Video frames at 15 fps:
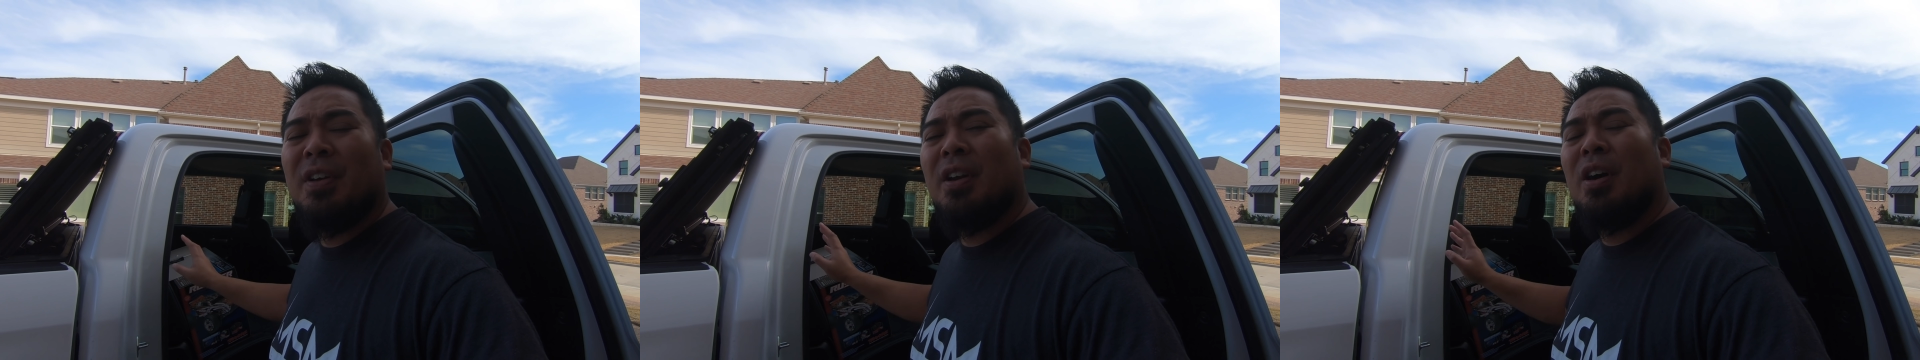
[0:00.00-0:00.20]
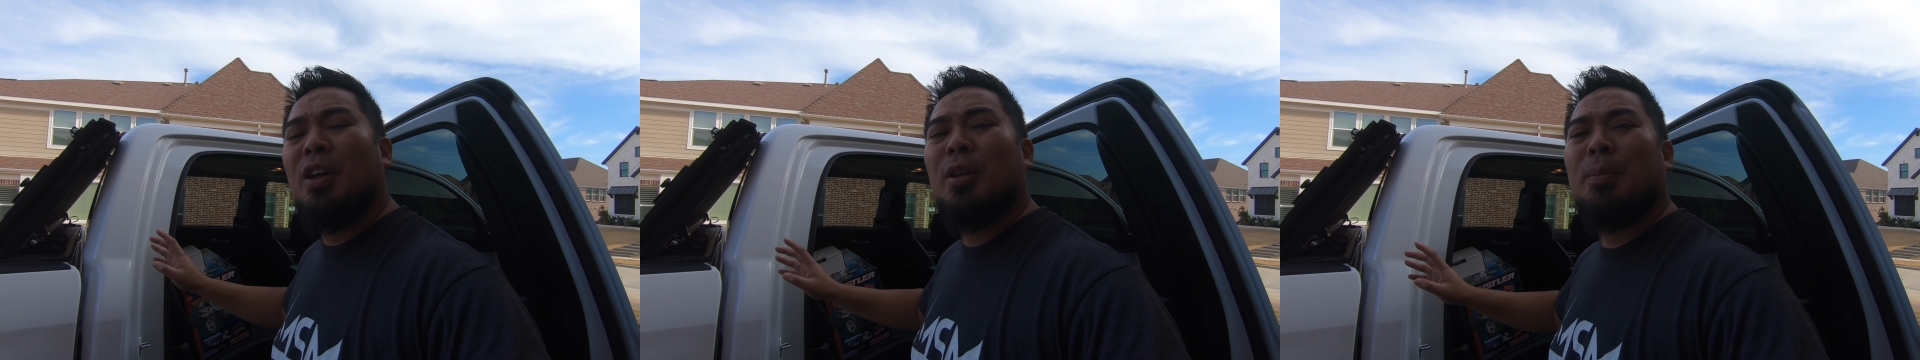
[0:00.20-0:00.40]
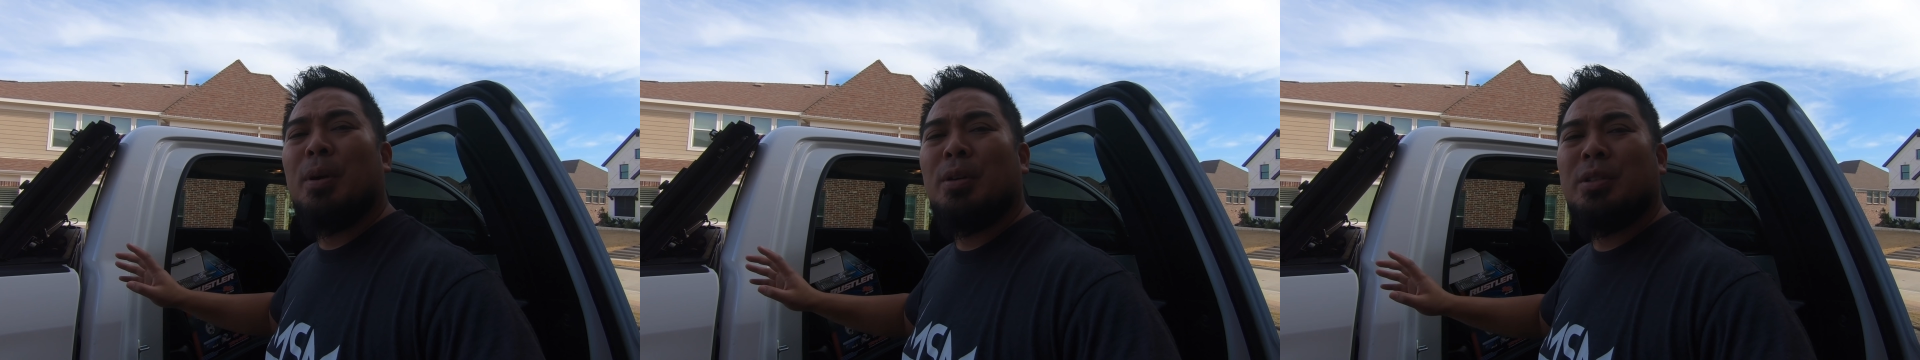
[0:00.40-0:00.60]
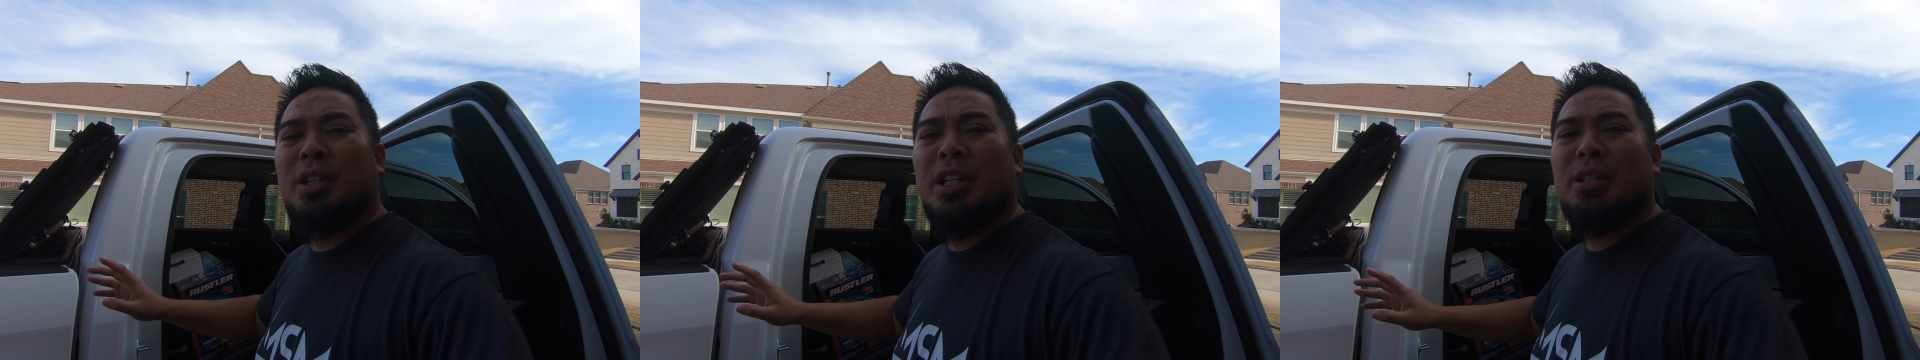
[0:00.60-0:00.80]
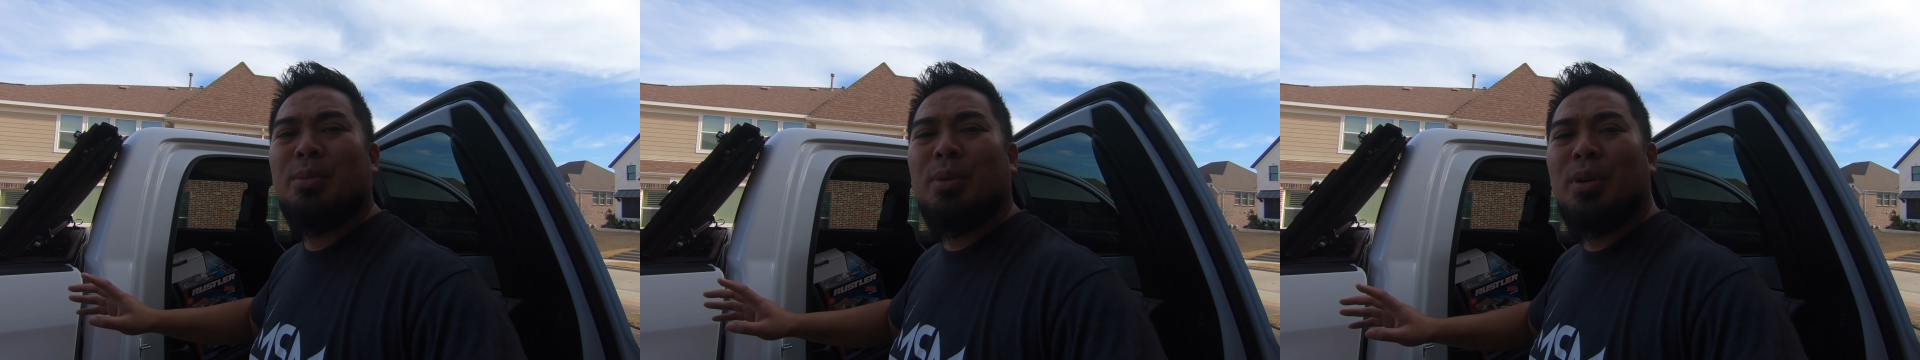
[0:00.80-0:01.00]
and all the
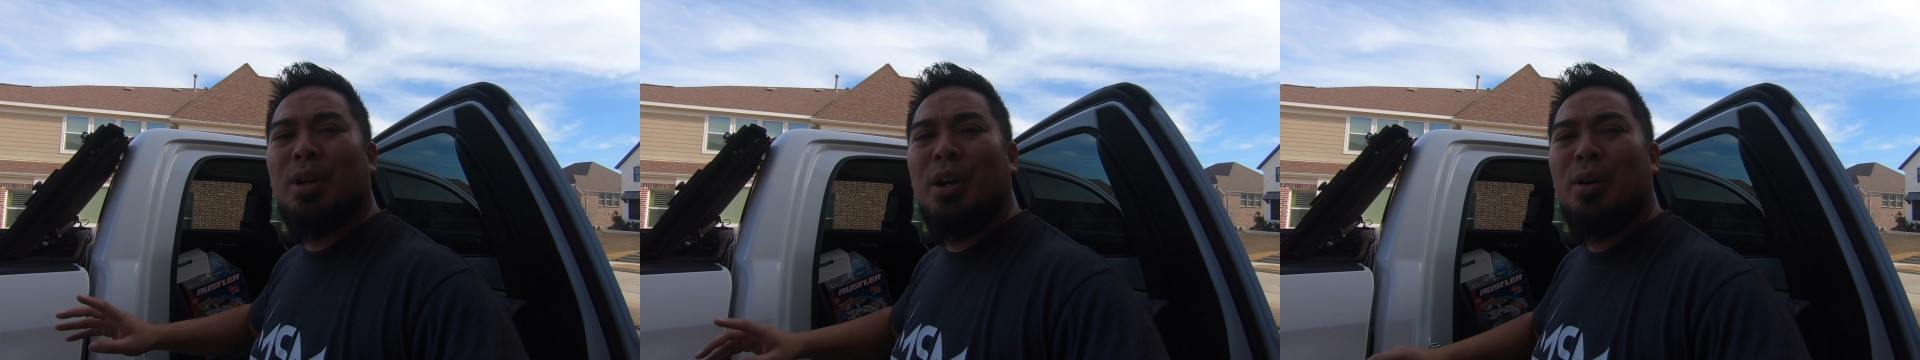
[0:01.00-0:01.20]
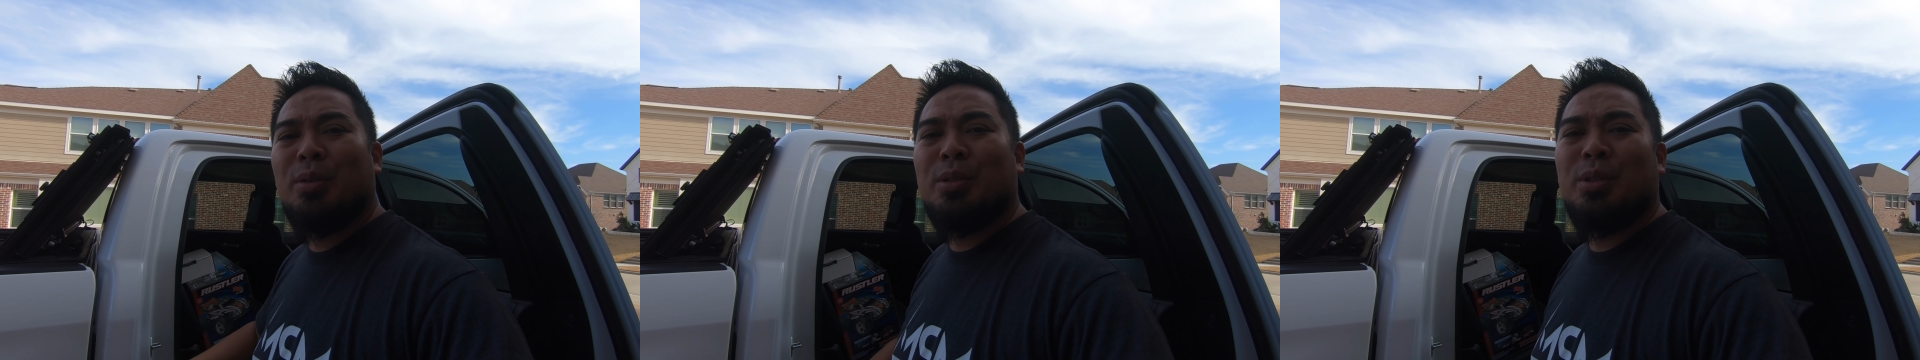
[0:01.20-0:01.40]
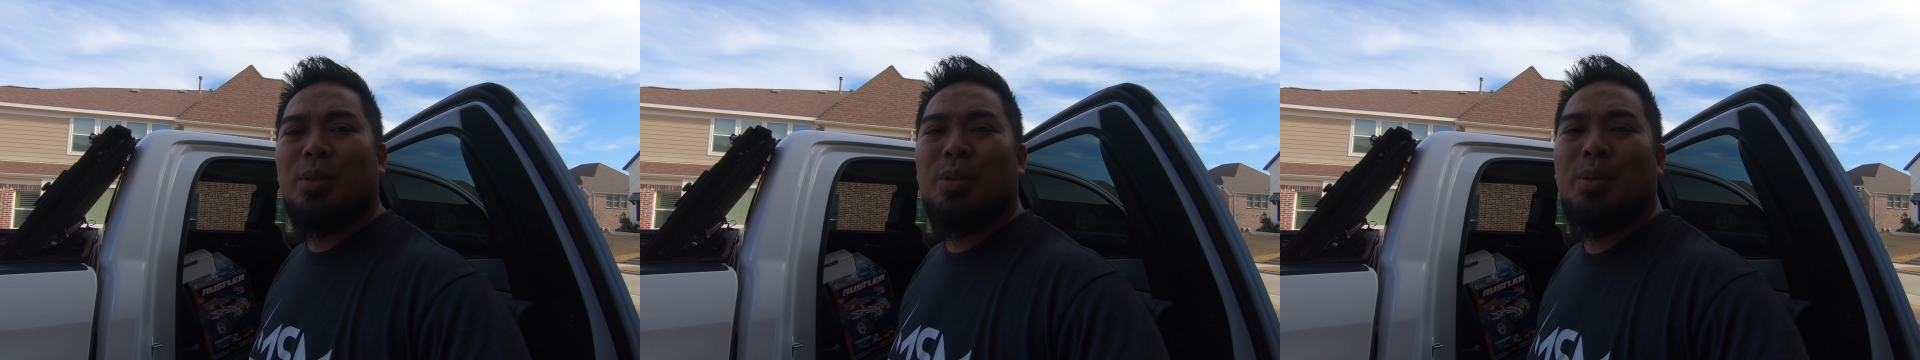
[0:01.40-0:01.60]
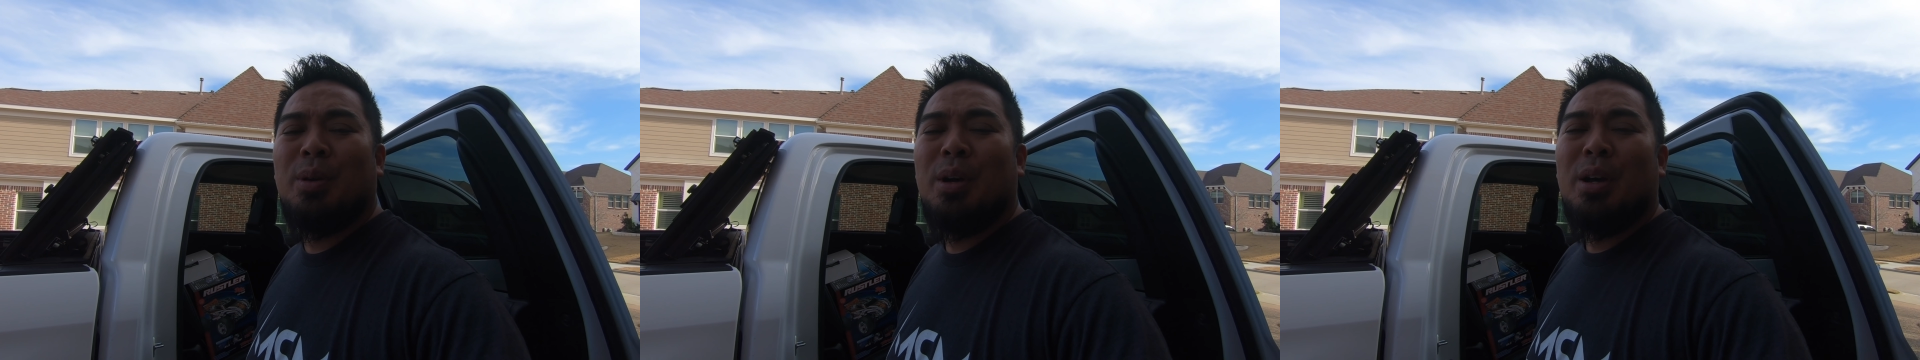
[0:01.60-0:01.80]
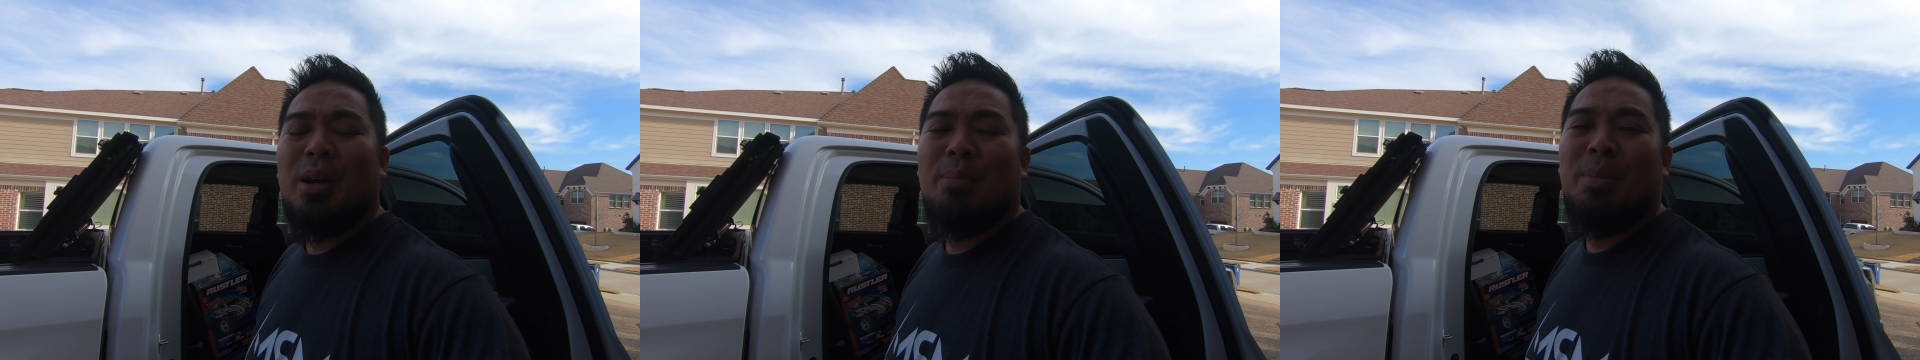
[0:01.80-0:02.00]
proceeds will go to
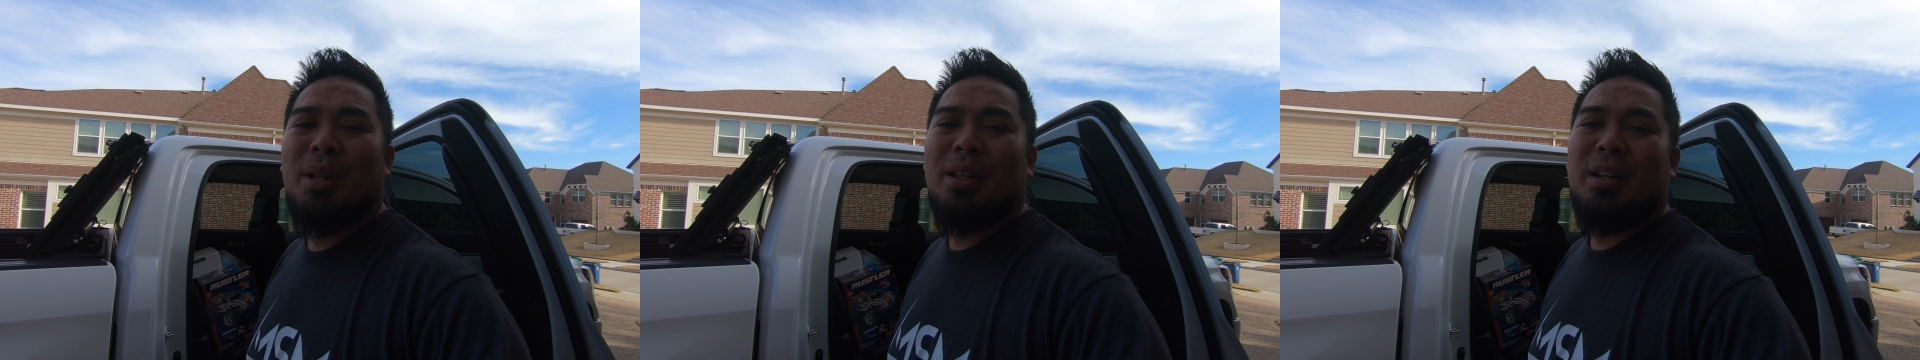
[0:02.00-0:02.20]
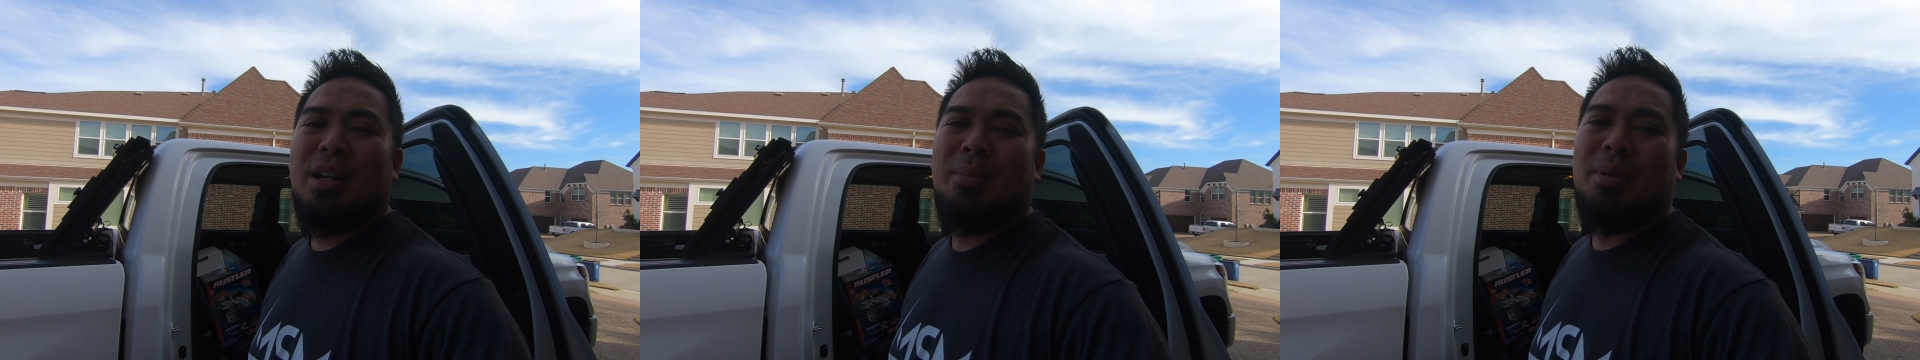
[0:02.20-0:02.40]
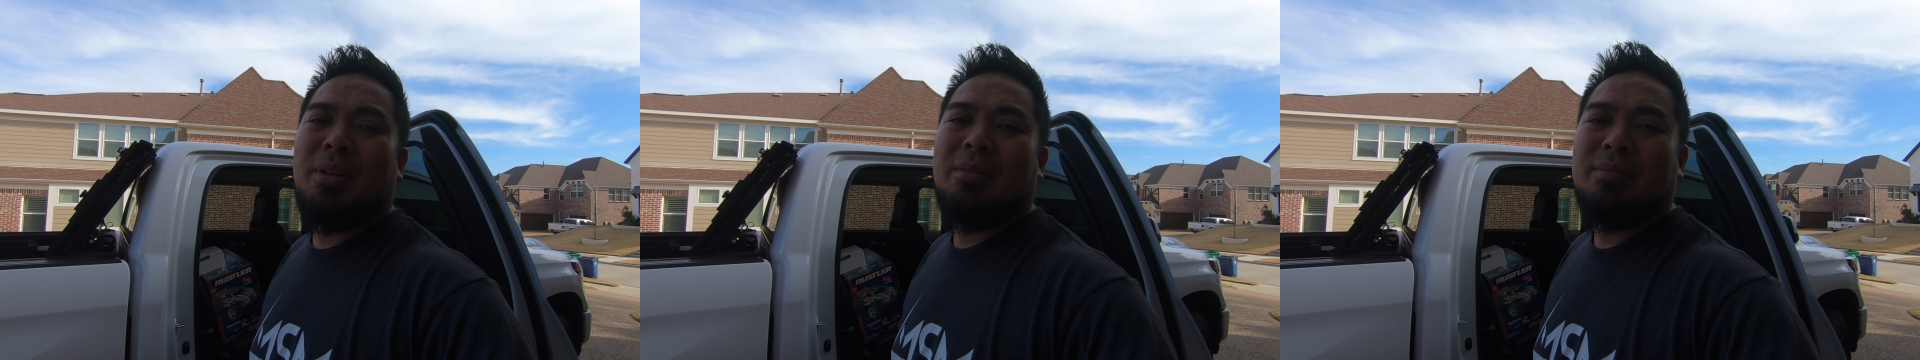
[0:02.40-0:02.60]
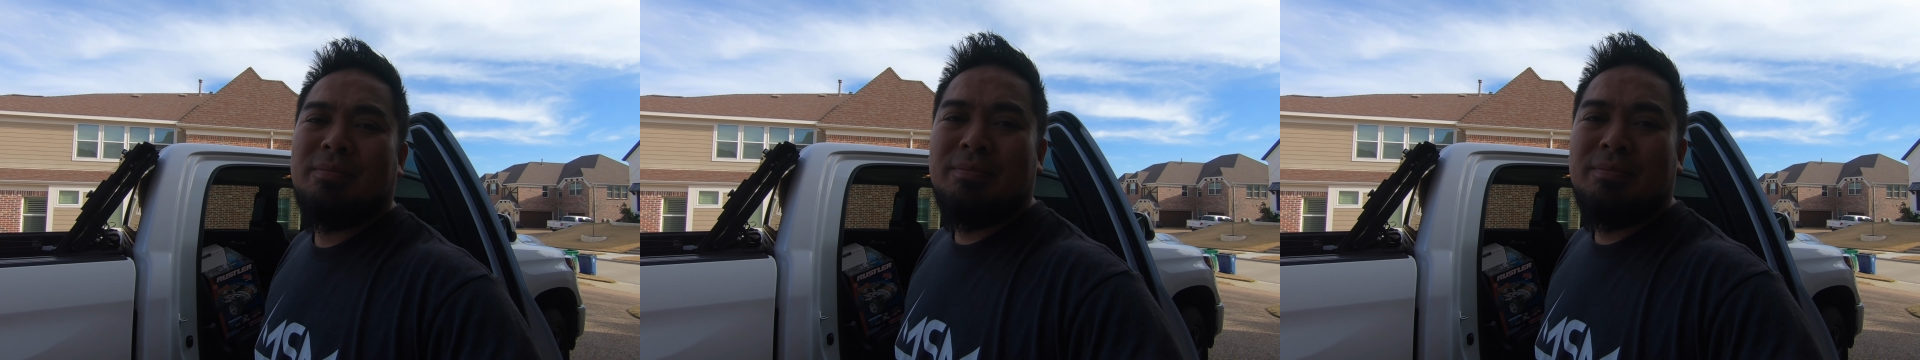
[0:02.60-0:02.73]
Bill and Deborah.